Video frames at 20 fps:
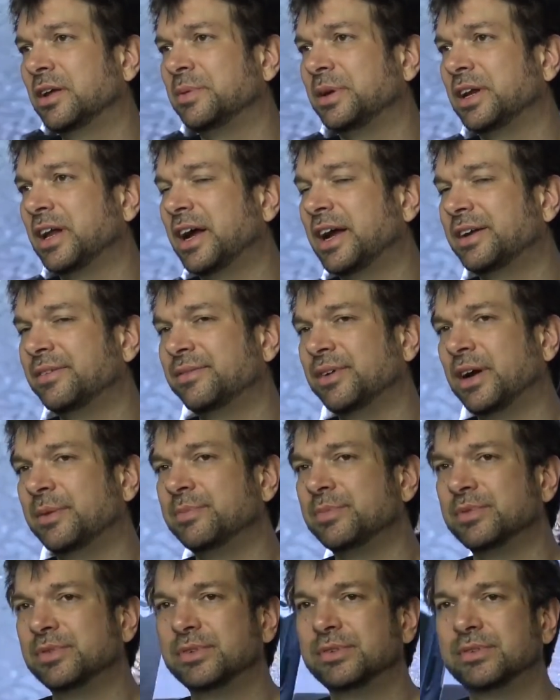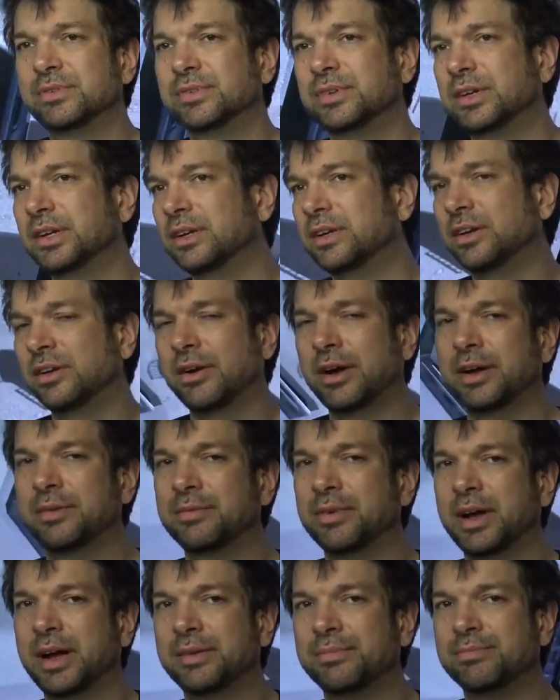I mean, I'm
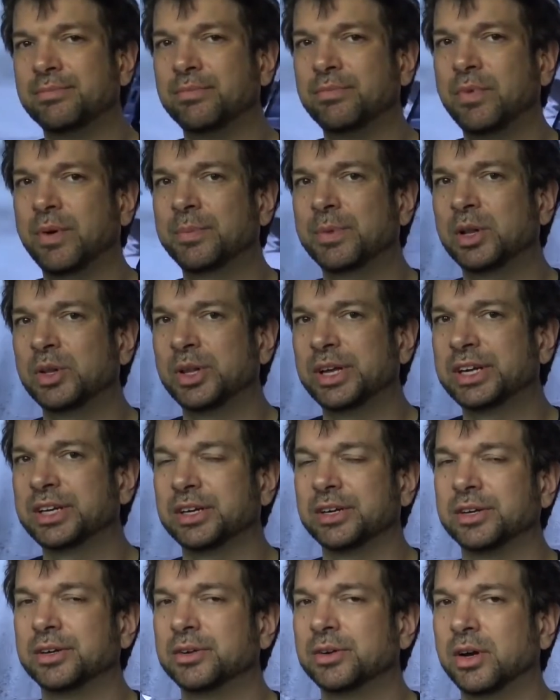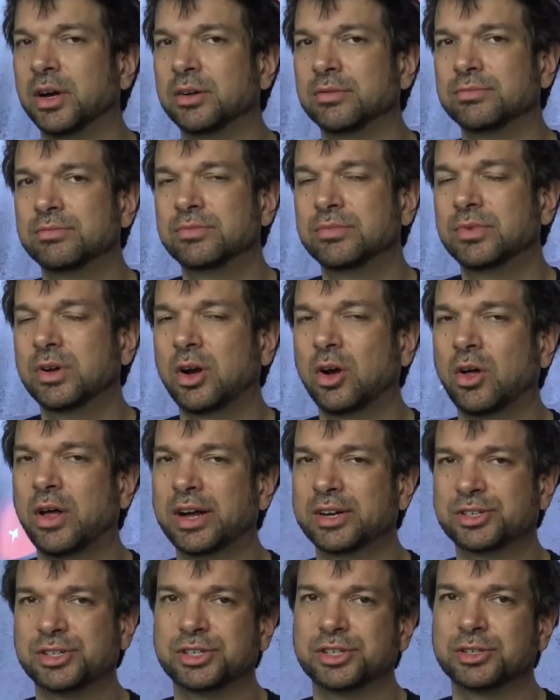gonna link a I'll
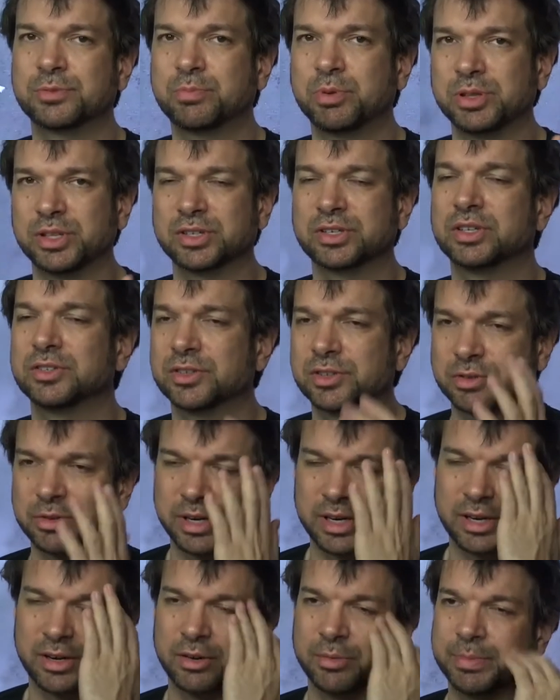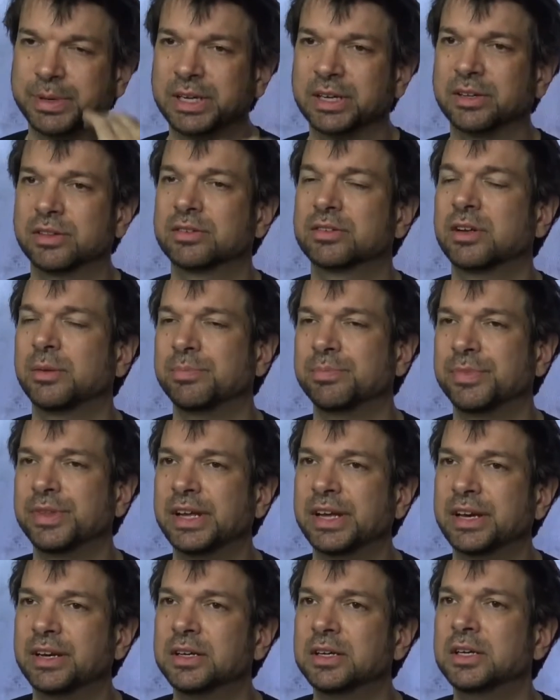actually just put this on the screen. It'll be something
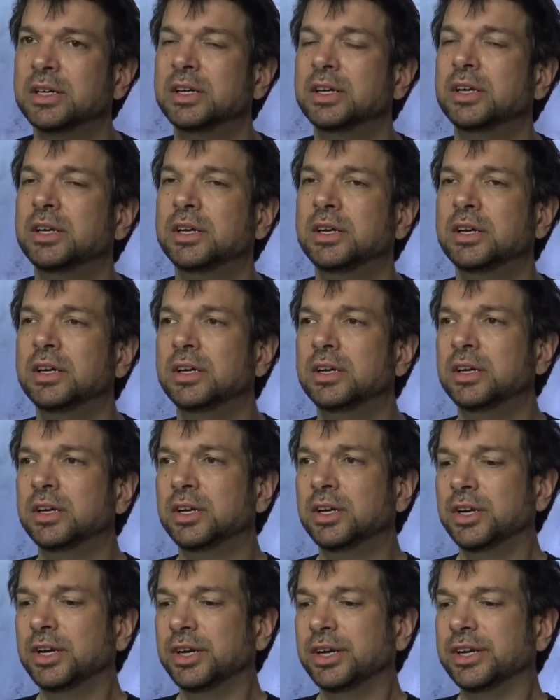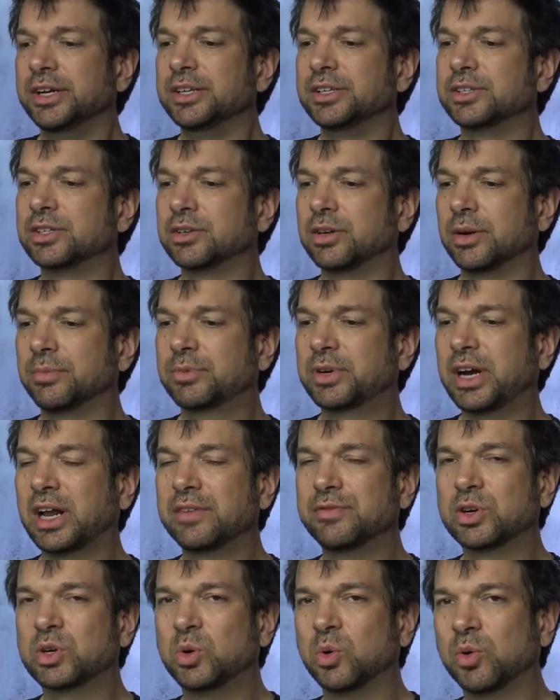that is
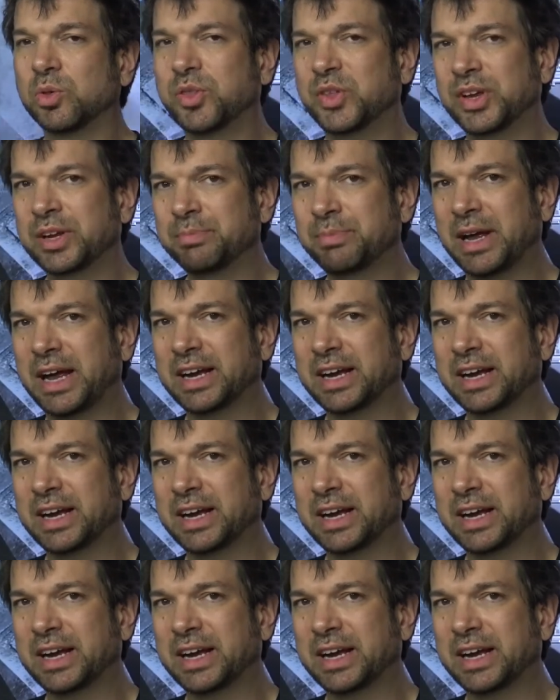kind of a cool thing.